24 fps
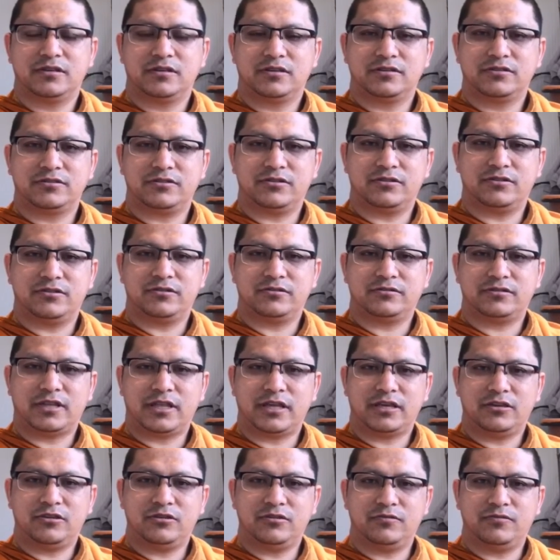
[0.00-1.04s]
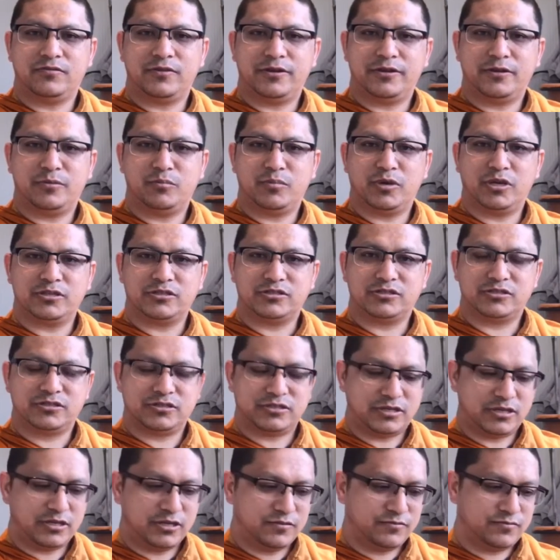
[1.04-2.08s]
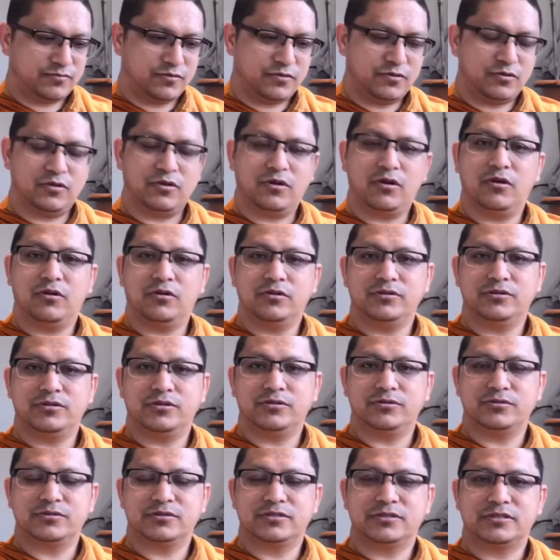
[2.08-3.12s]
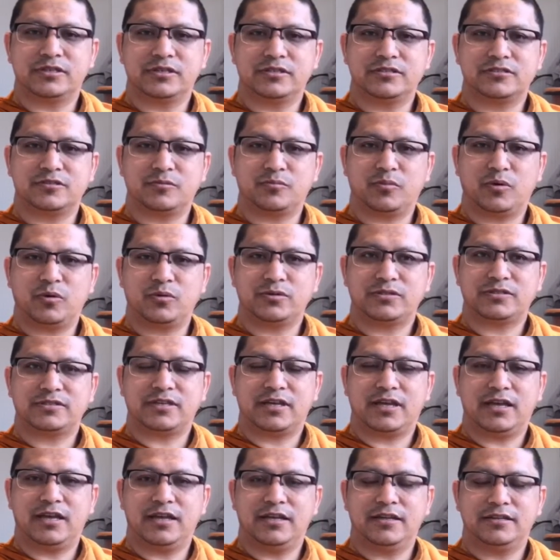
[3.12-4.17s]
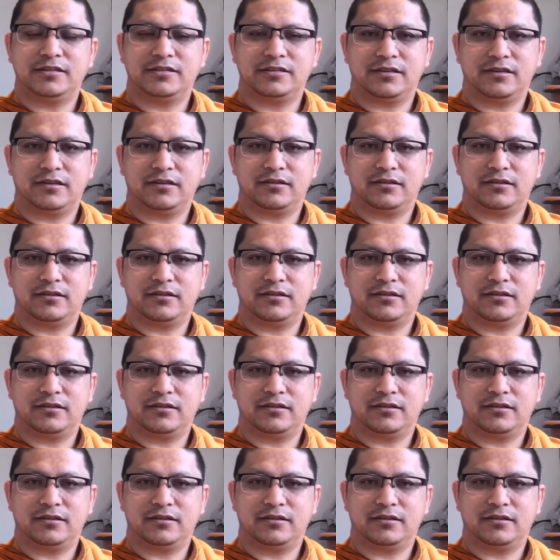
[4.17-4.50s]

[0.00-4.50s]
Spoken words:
So thank you very much for all those supports and